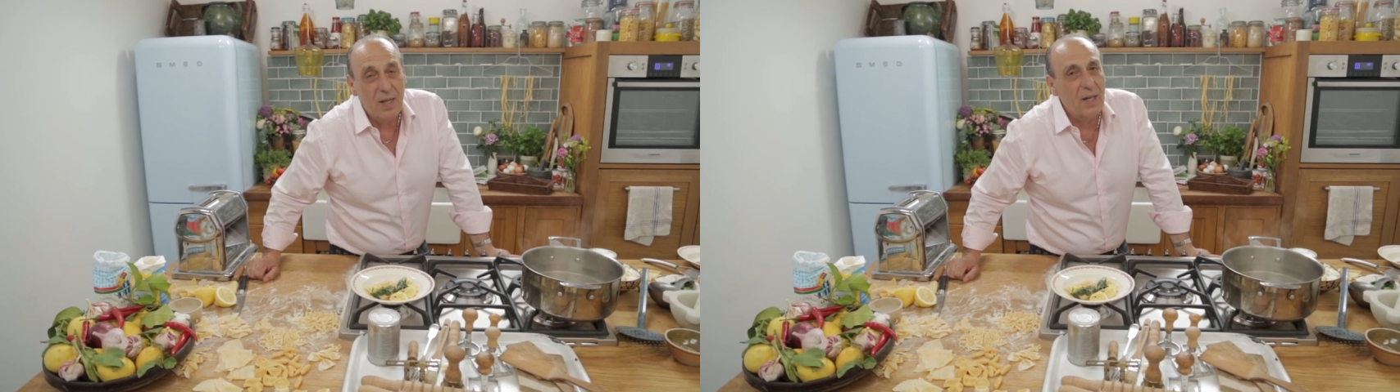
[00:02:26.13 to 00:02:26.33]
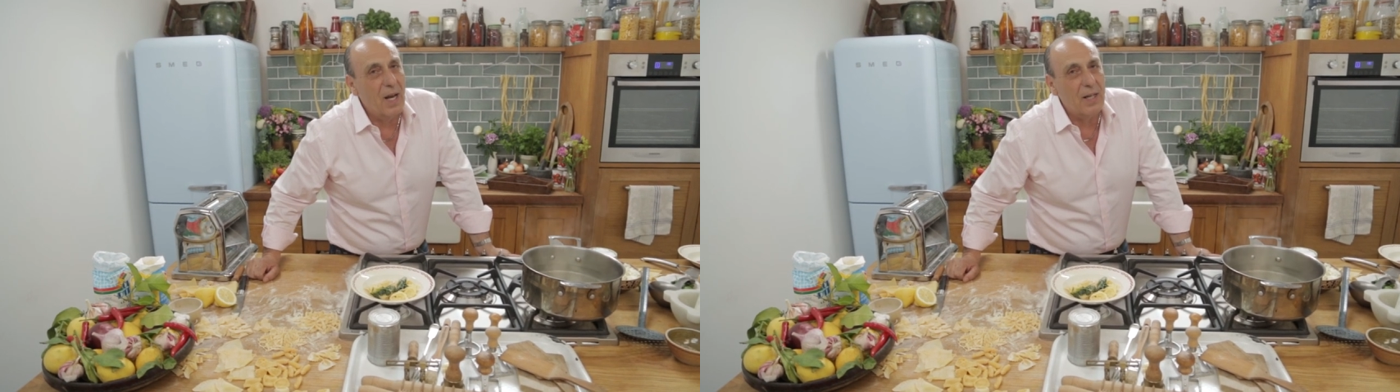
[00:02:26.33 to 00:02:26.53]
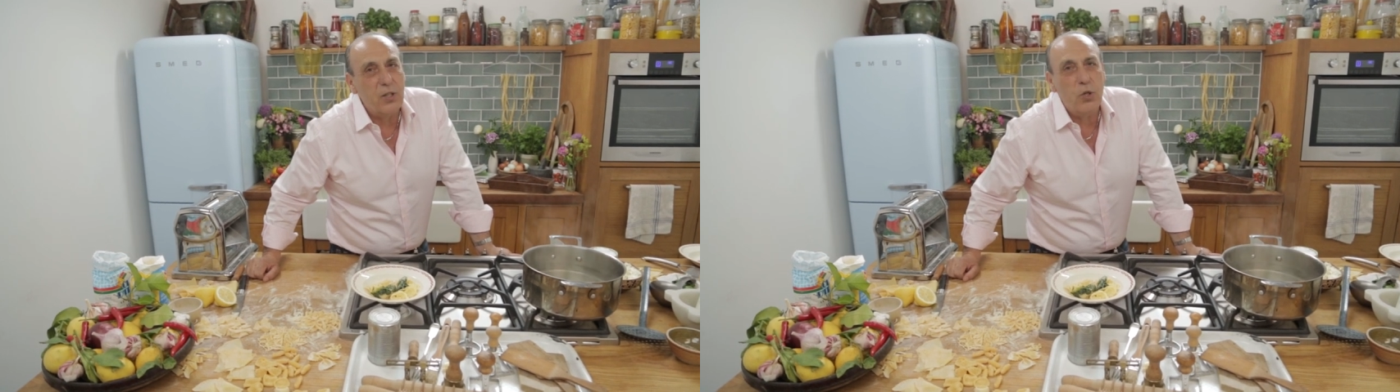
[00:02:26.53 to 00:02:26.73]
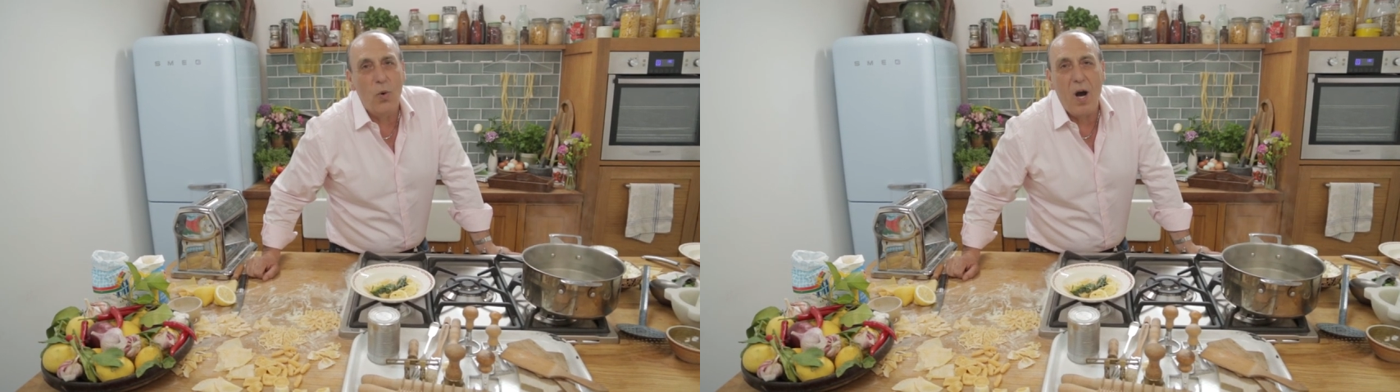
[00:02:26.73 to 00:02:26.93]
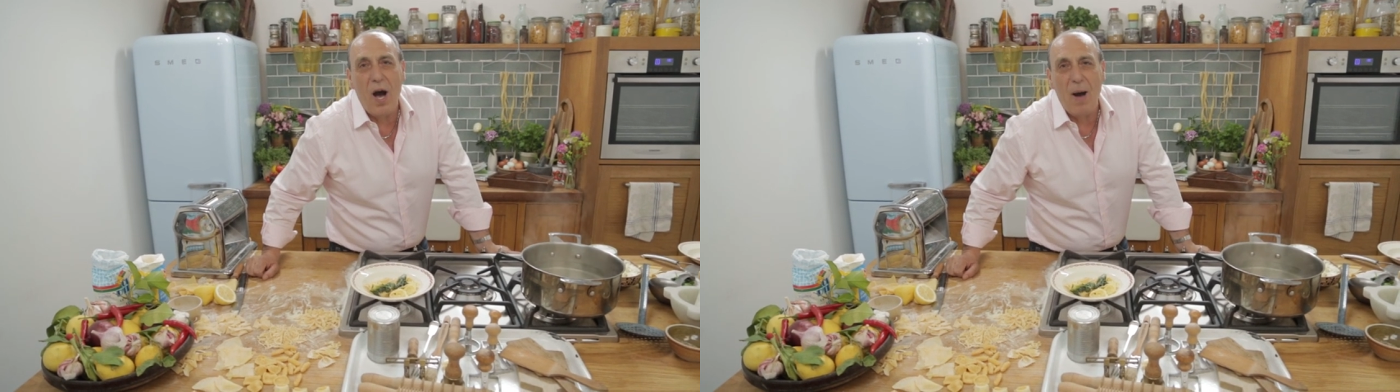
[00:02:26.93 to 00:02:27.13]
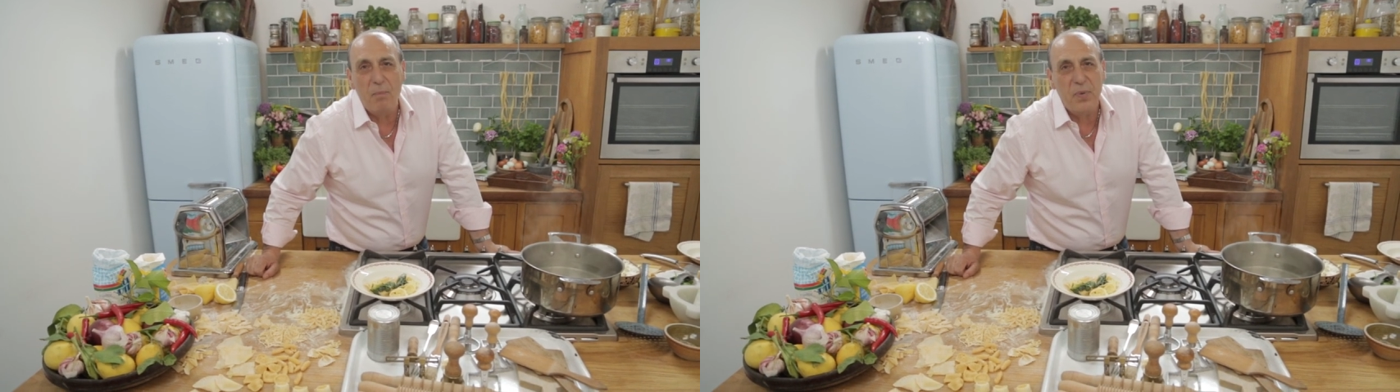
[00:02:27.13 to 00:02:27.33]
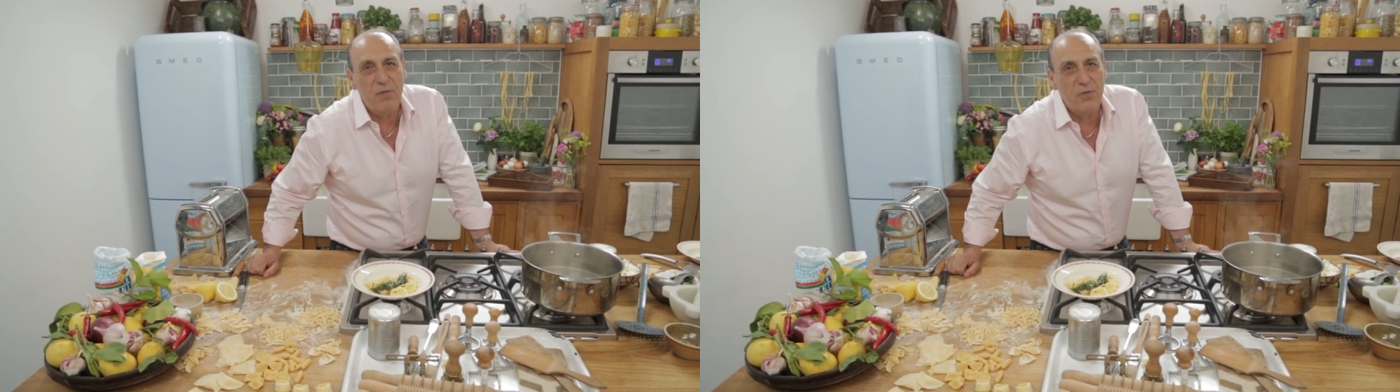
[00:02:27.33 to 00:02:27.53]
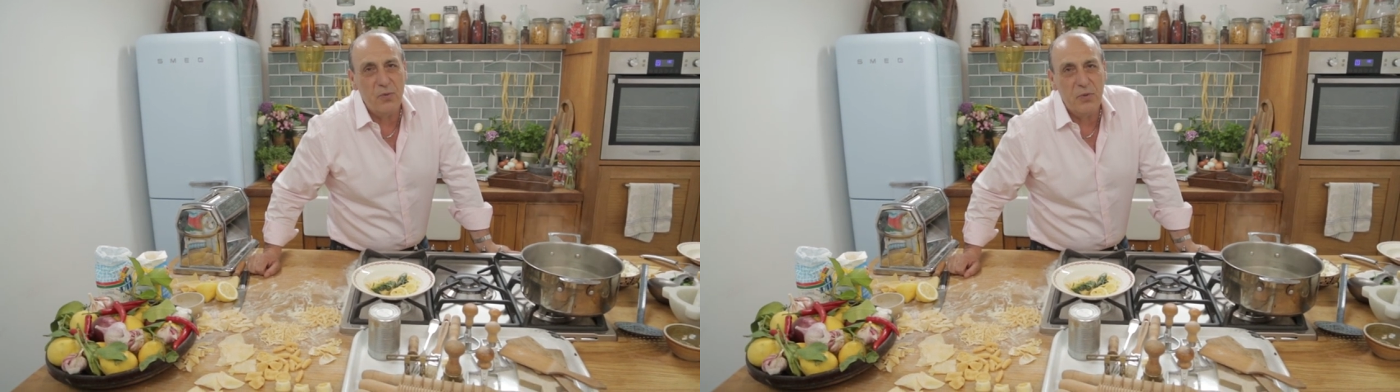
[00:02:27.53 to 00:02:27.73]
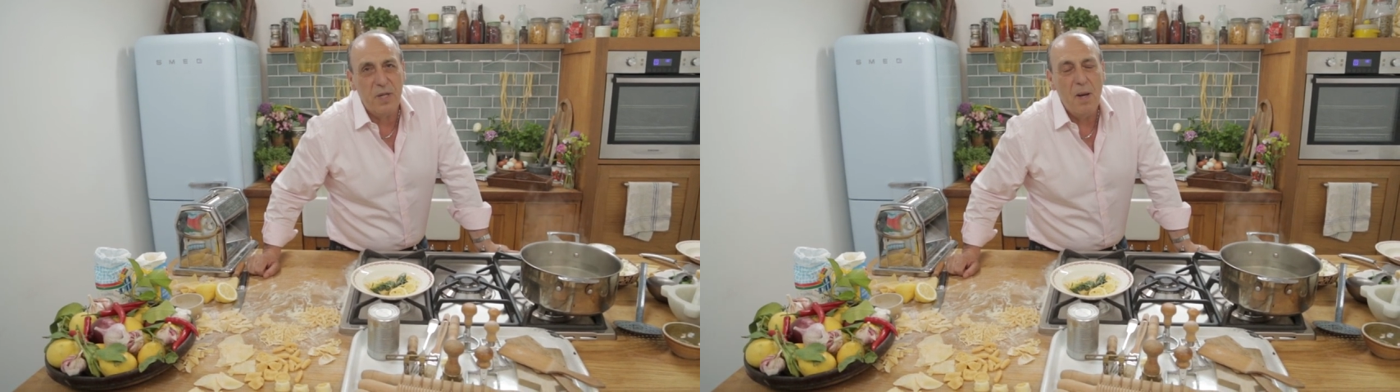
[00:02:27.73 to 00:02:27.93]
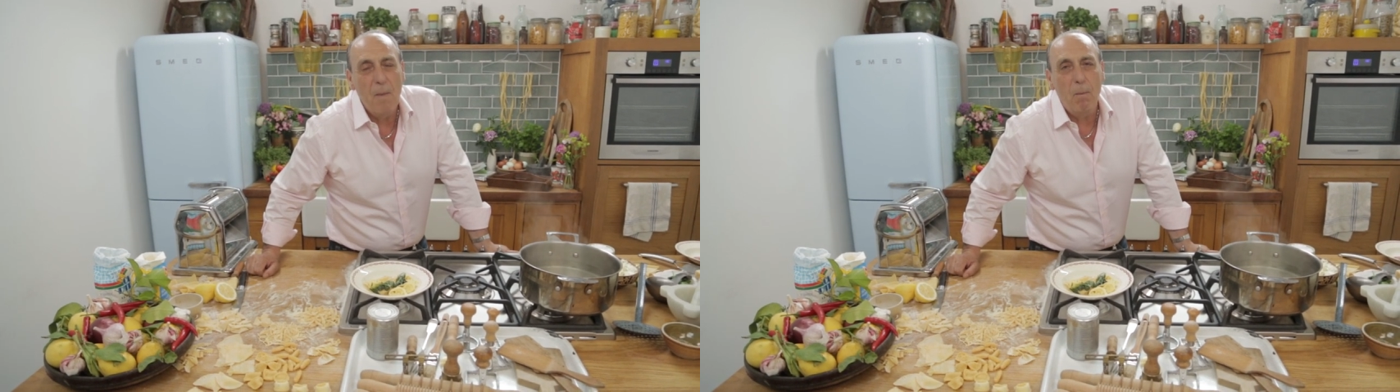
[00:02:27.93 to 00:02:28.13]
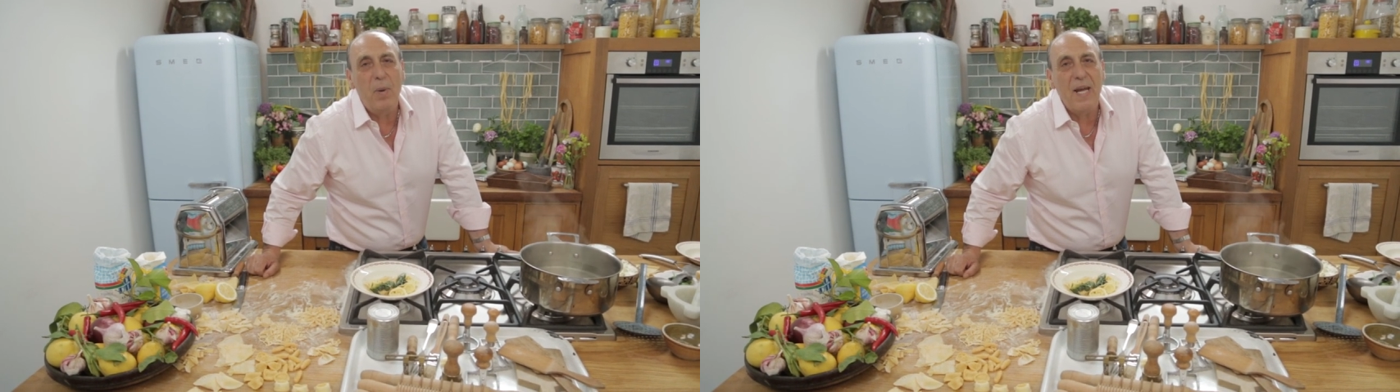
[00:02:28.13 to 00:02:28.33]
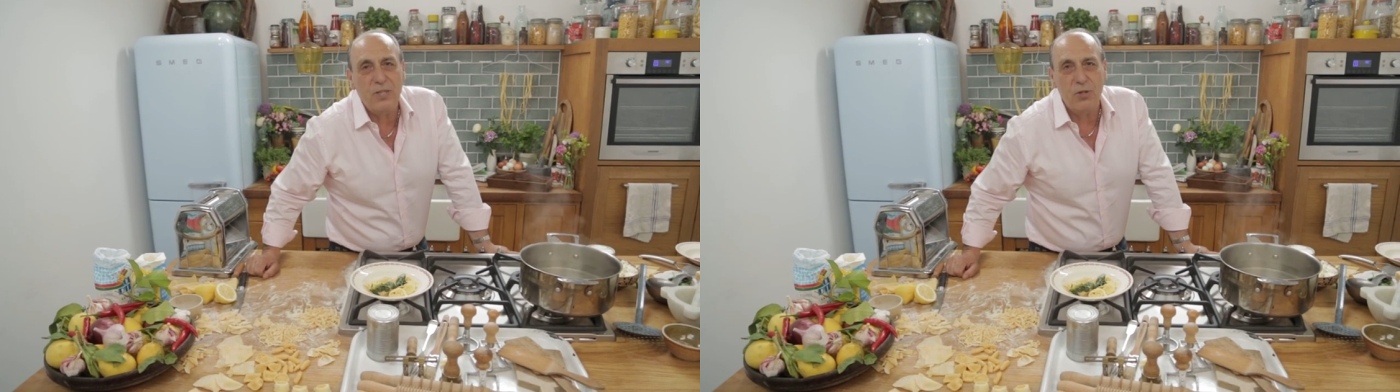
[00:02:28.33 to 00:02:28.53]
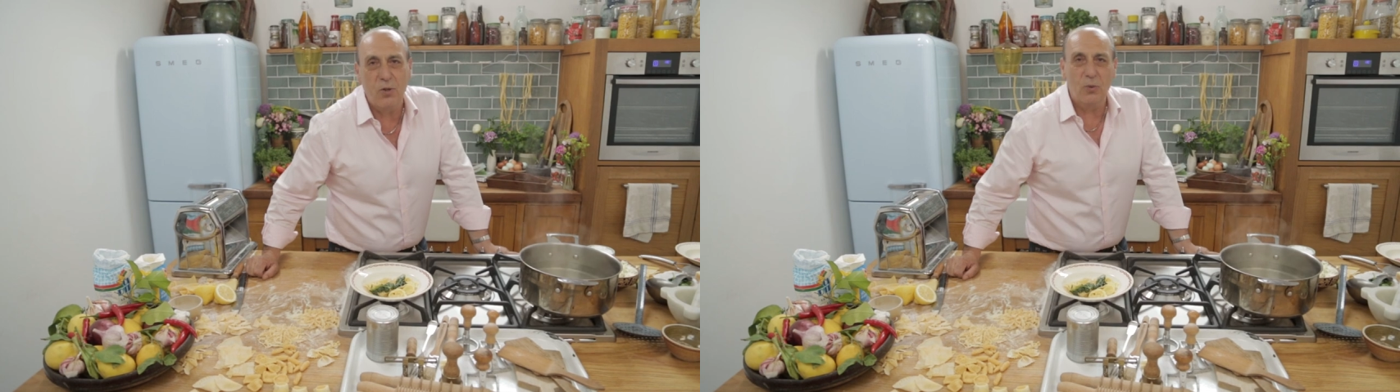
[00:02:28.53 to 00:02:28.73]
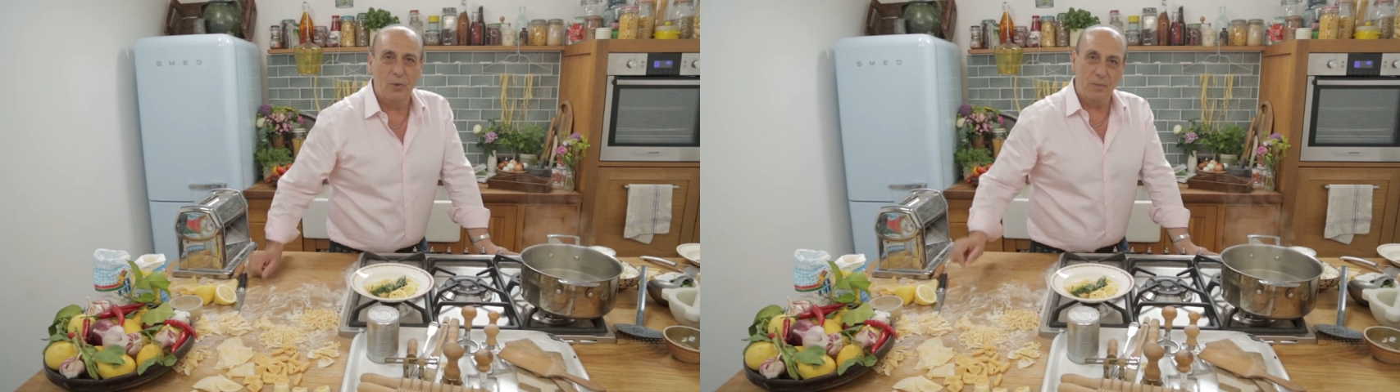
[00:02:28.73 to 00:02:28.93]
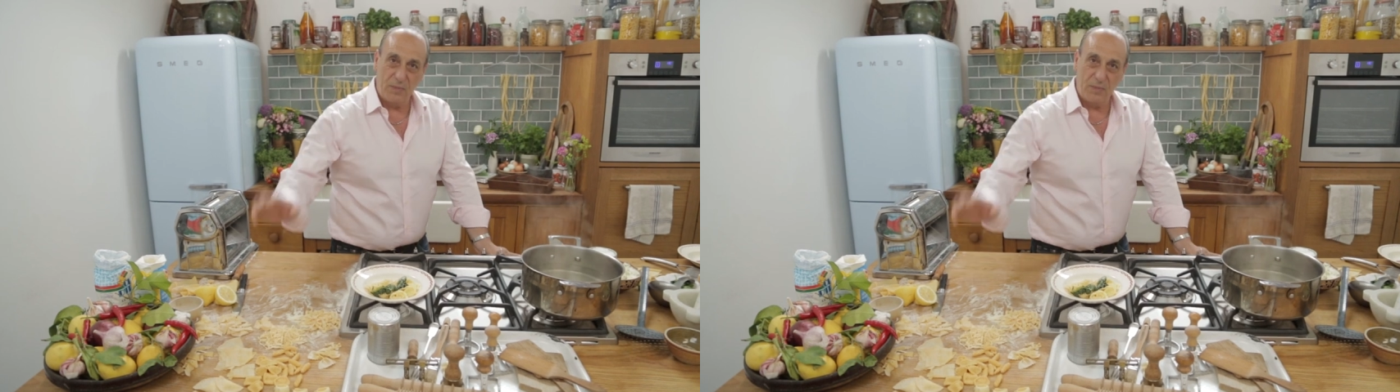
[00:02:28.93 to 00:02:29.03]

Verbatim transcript: like you are happy foodie. Bless you all.